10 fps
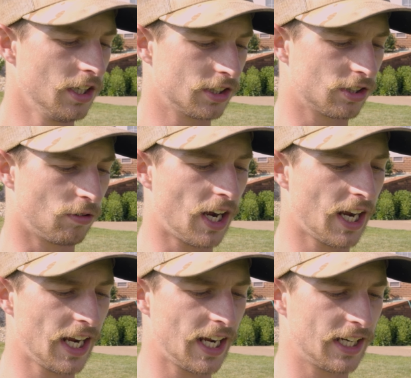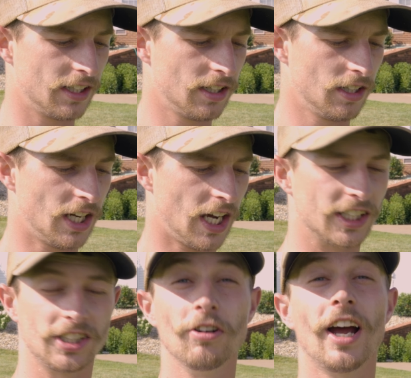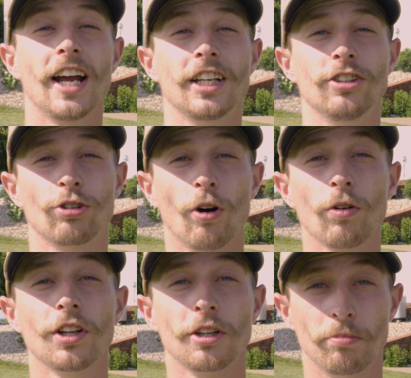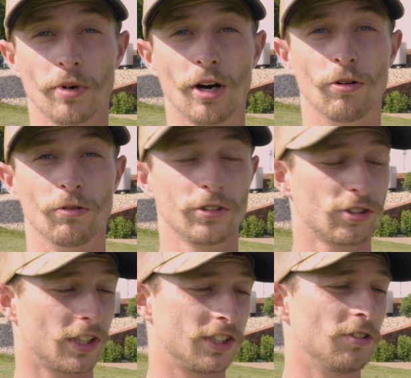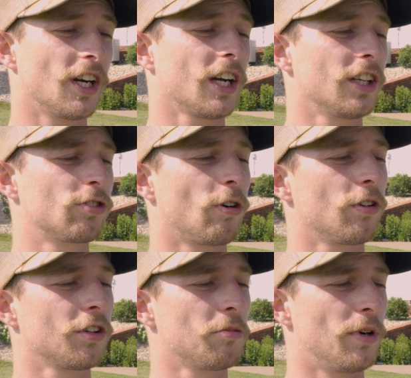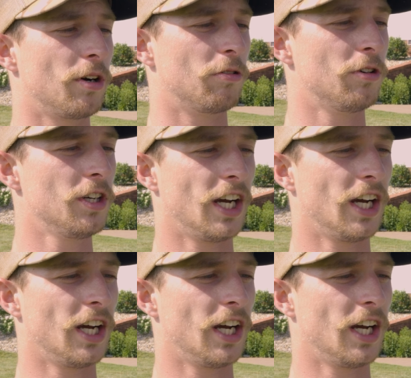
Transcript: So I had I still had control of the bow. So I still got control of the bow.